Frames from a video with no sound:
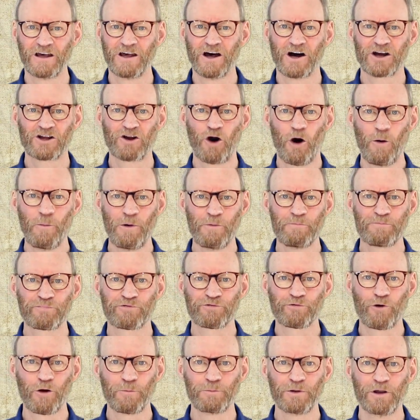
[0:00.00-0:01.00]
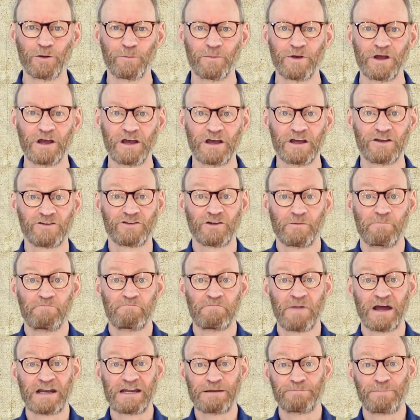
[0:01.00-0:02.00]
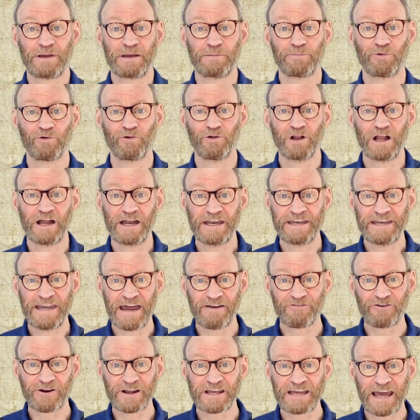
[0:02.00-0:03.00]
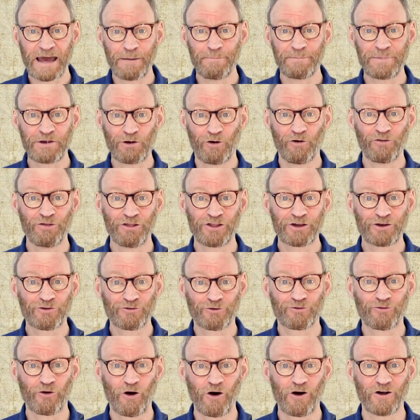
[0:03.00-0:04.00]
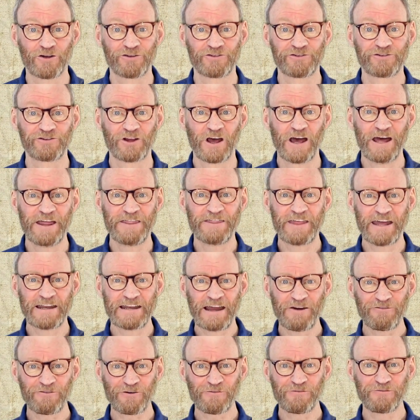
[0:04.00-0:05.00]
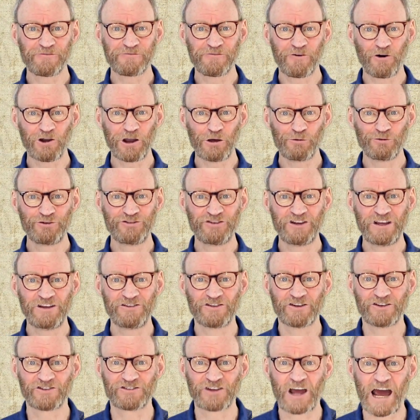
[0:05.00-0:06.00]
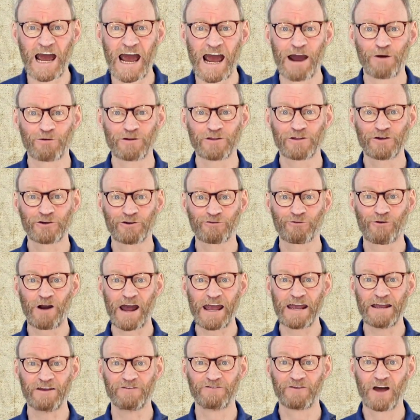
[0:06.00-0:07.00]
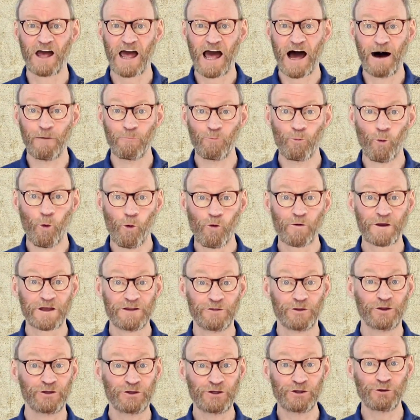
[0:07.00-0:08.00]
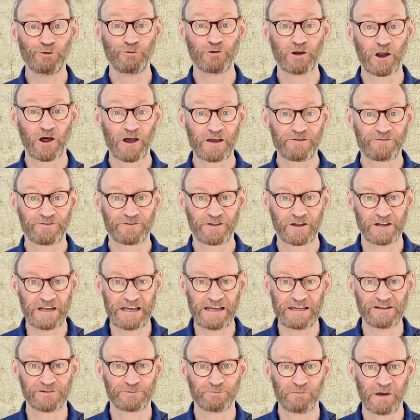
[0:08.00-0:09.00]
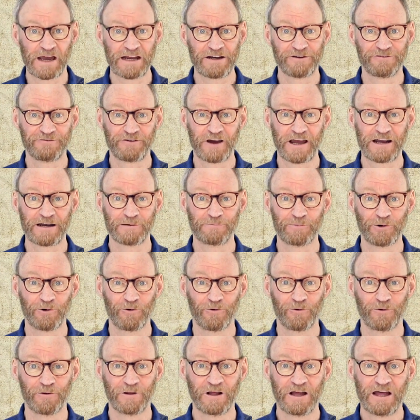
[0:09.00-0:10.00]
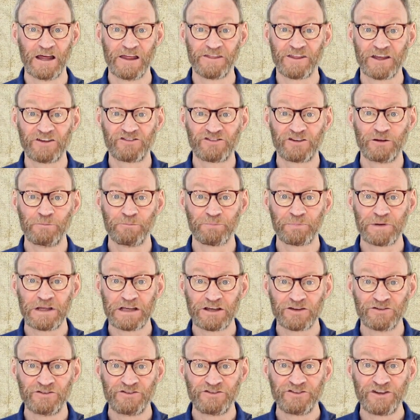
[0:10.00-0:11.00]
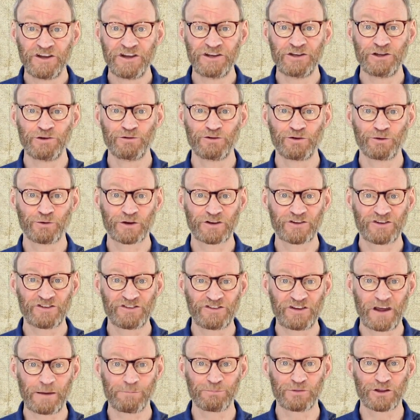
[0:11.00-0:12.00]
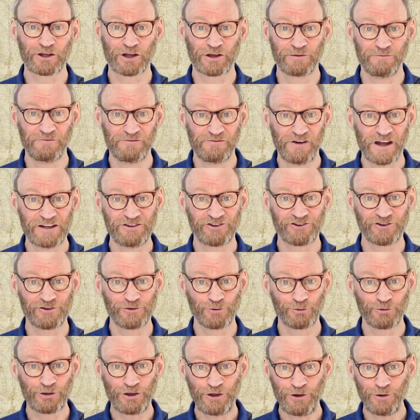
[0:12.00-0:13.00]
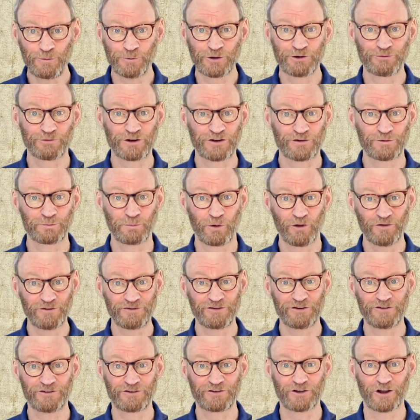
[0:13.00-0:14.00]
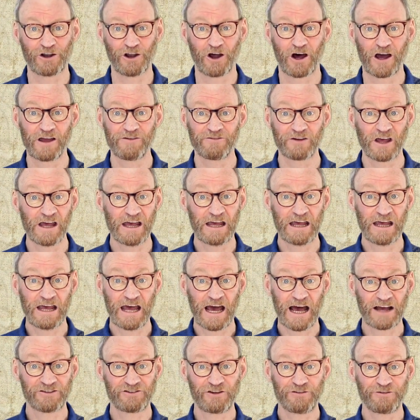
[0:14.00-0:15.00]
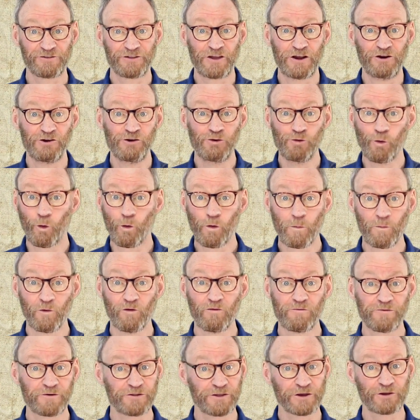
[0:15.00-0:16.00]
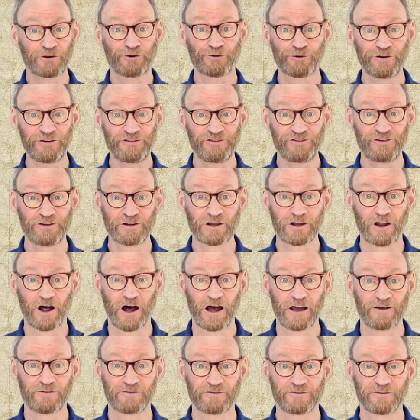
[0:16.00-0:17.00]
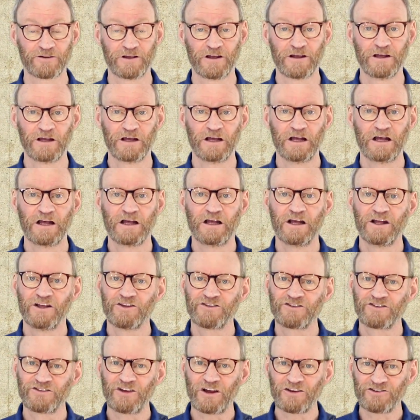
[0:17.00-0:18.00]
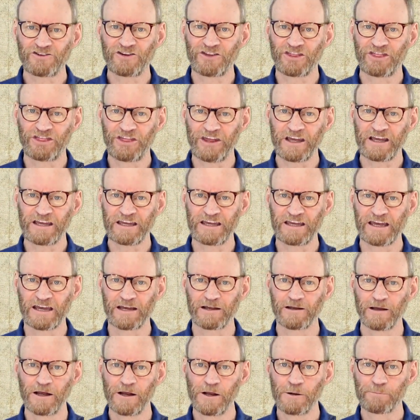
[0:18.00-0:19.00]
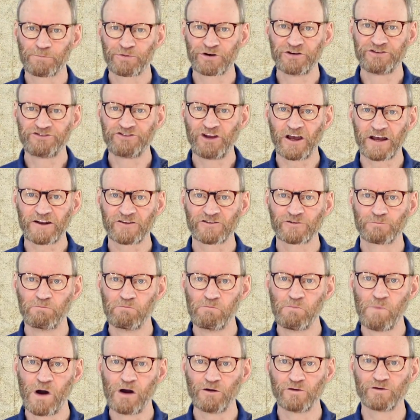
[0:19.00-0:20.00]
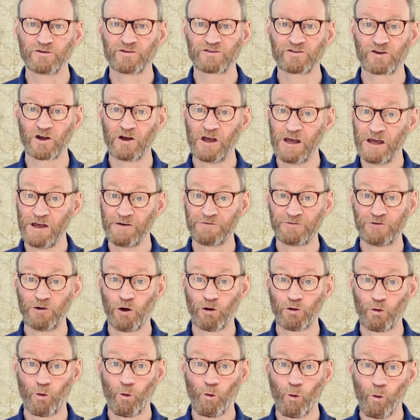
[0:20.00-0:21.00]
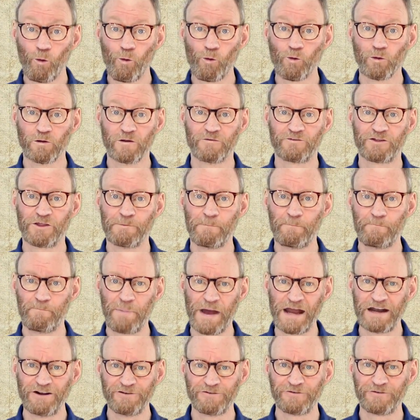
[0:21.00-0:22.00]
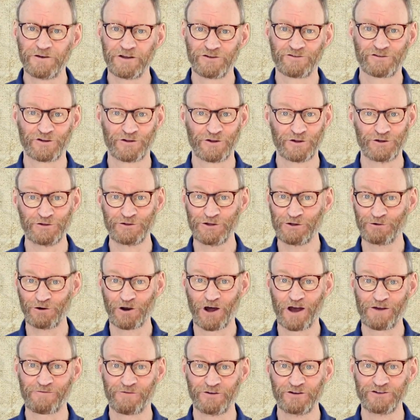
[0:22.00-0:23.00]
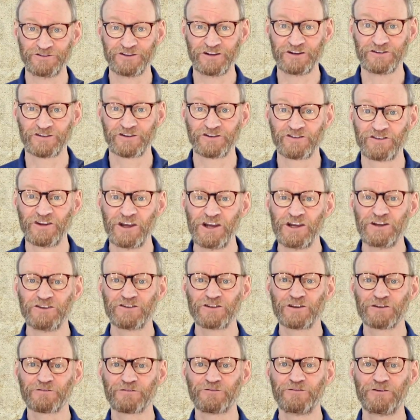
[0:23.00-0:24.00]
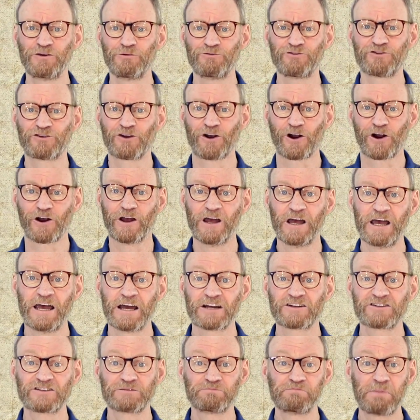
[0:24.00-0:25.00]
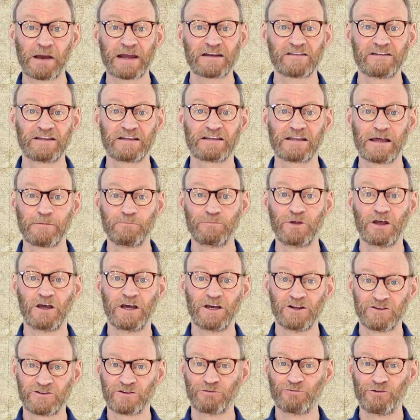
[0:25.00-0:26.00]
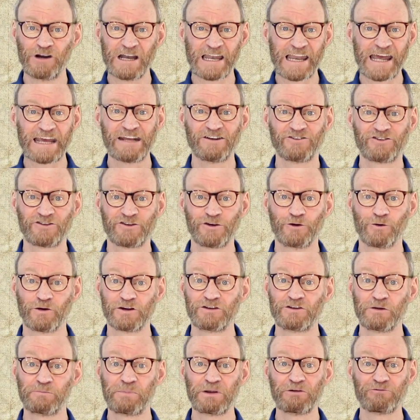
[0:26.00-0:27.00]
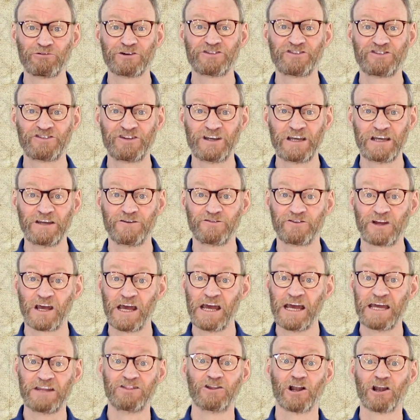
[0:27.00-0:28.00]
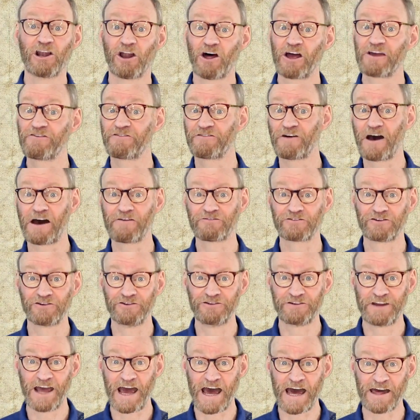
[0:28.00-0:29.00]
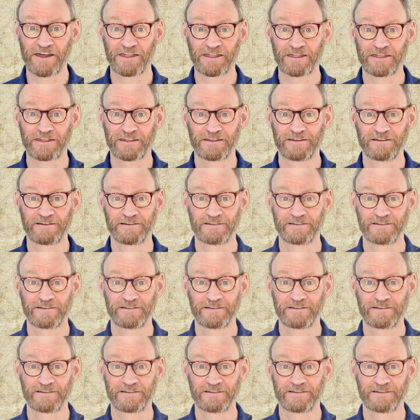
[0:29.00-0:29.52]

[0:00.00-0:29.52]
A common problem is that many people never get beyond the cross. They never follow Jesus out of the grave and walk in the new life that he has made available. They simply continue to accept the conventional human responses to life as if they're normal for the Christian life. Such thinking projects most, if not all, of the benefits of the new life in Jesus into the future, expecting them to relate to and to be received in the life after death.